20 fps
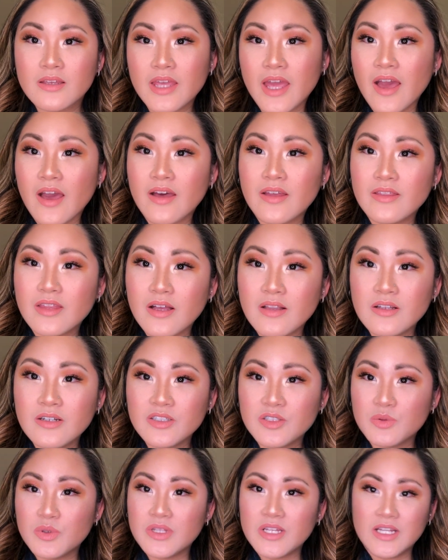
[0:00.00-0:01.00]
Yeah, that
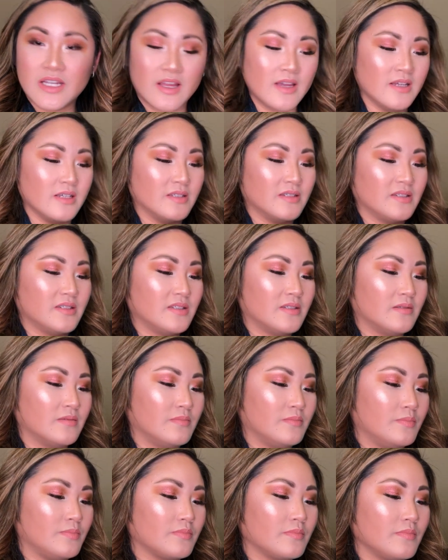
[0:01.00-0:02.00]
looks really nice.
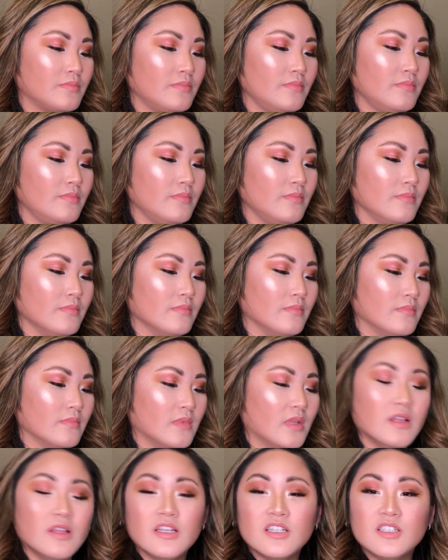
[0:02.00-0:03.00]

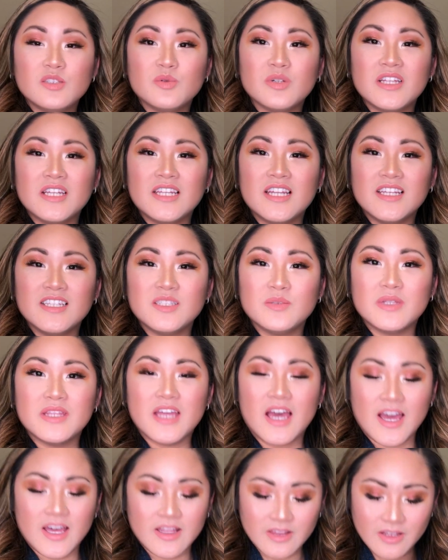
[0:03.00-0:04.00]
Looks really nice with
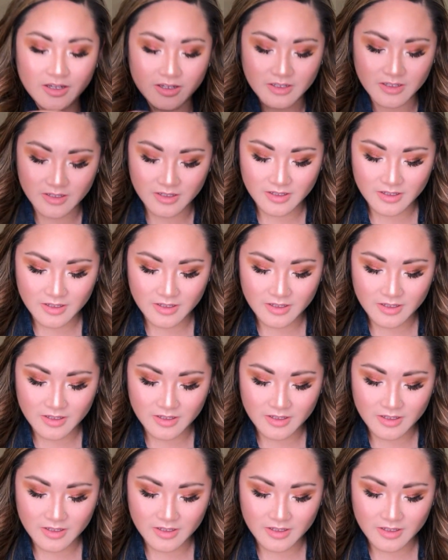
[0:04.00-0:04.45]
the eye look.